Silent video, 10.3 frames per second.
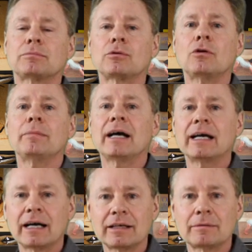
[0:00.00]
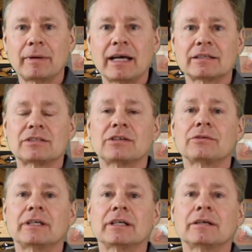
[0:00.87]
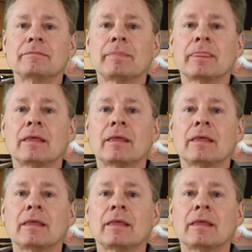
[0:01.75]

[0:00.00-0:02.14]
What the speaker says: Probiotic bacteria